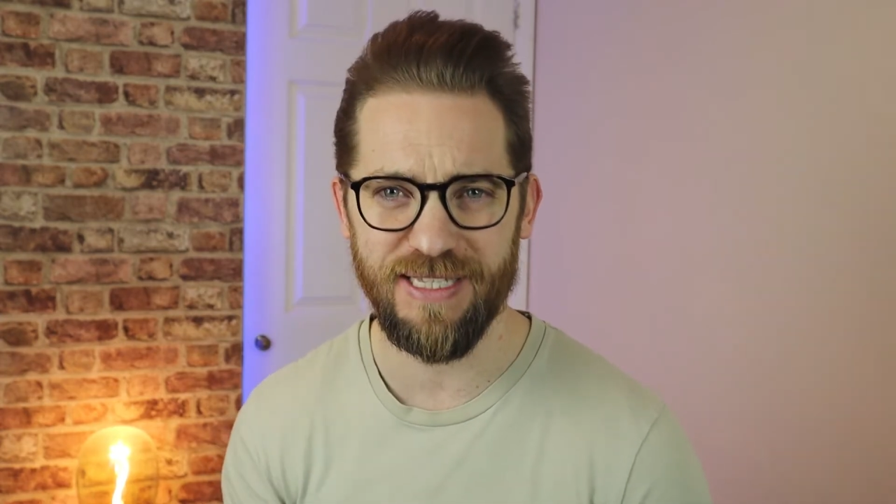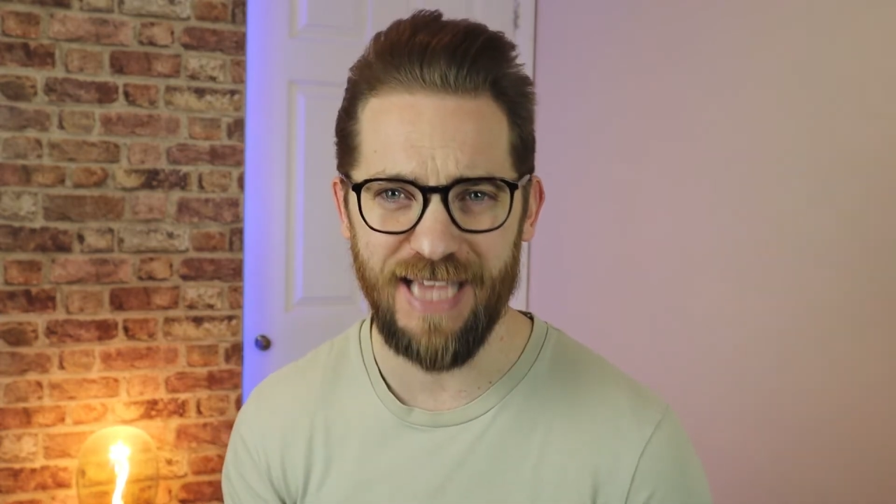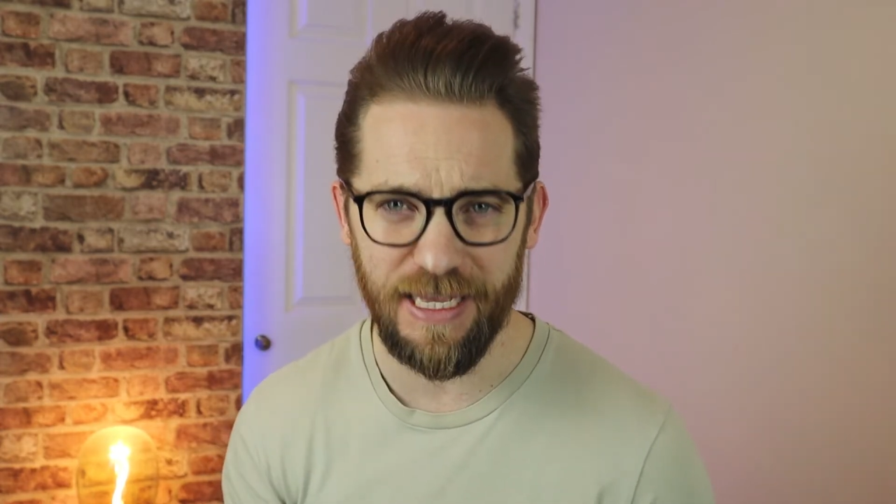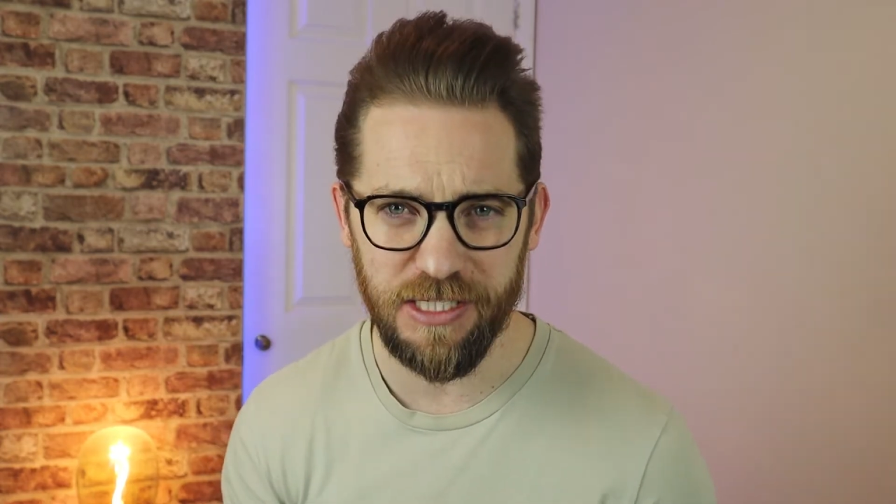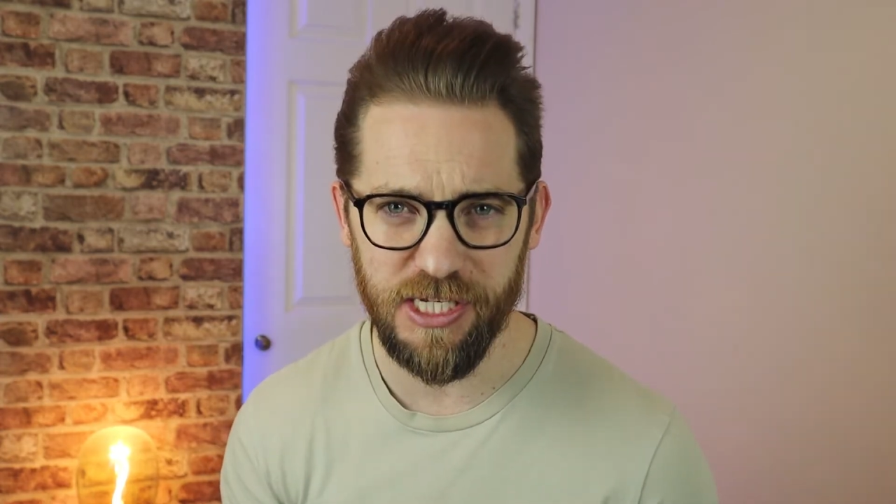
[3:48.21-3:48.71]

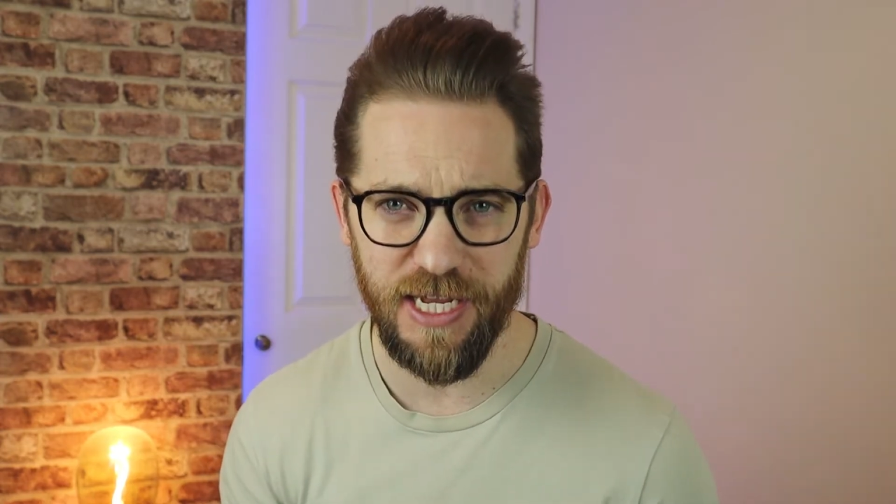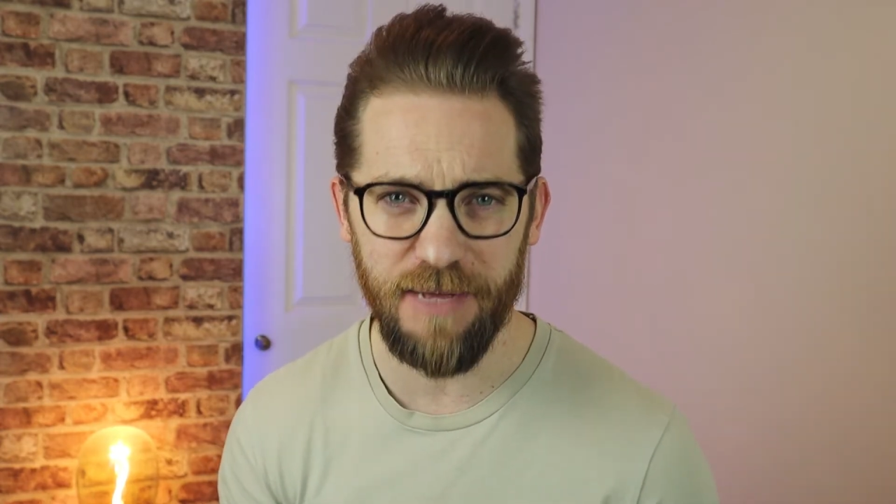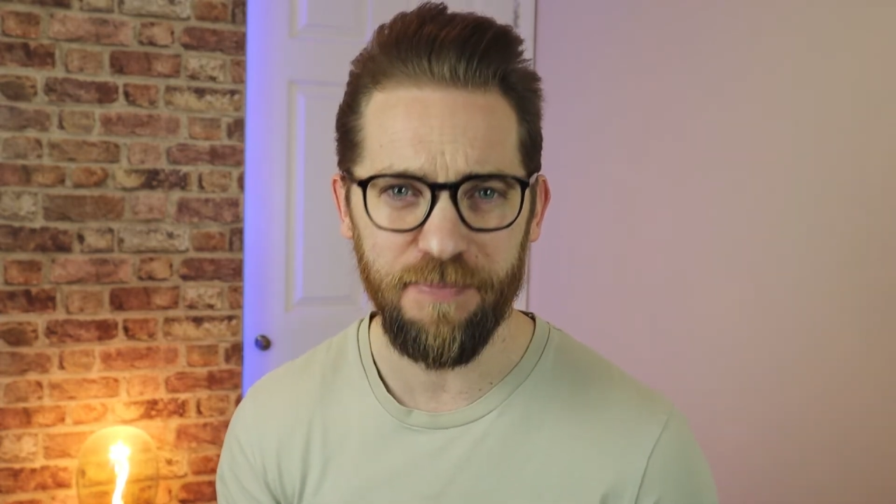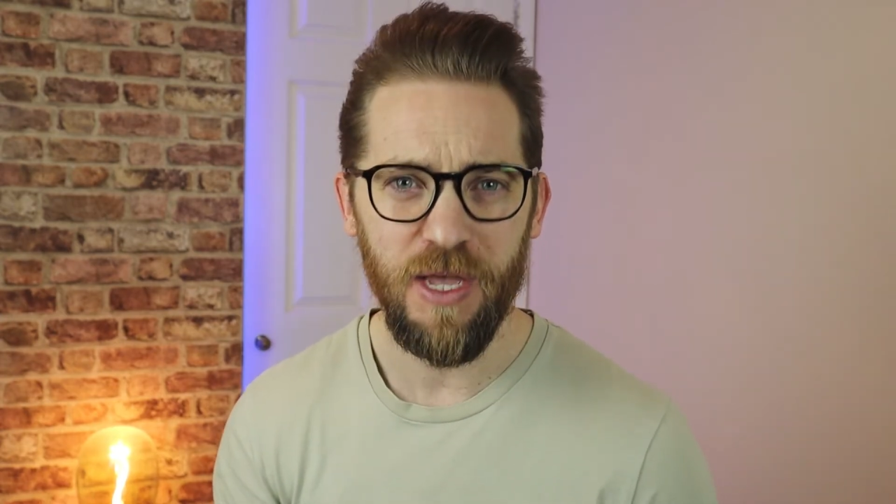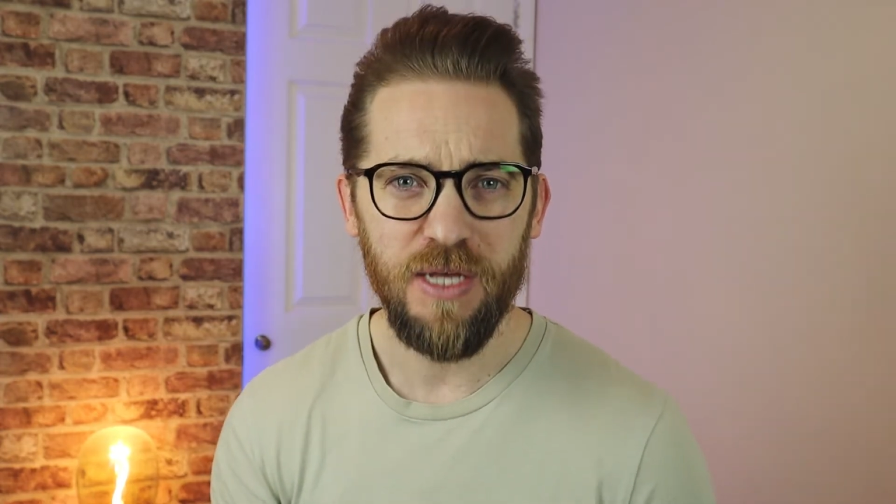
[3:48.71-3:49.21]
tax year,